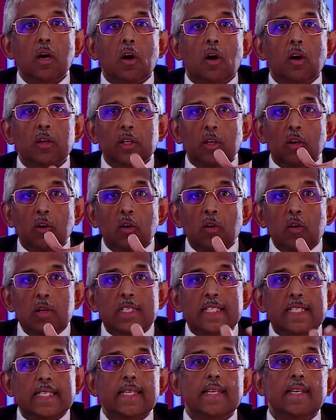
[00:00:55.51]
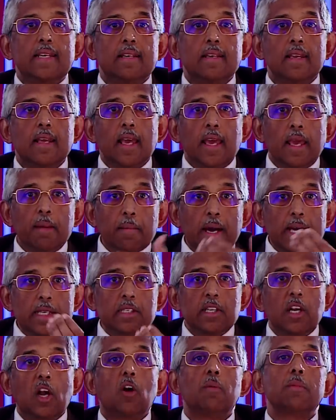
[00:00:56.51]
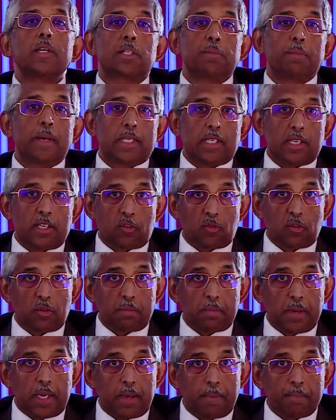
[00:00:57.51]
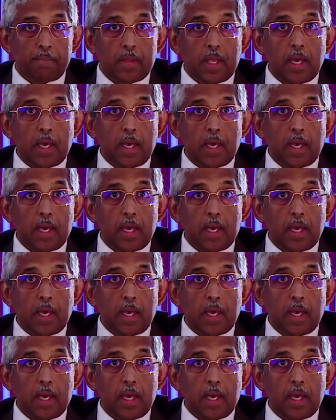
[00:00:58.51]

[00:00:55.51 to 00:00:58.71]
or the whole scene, imagine how much better it would be.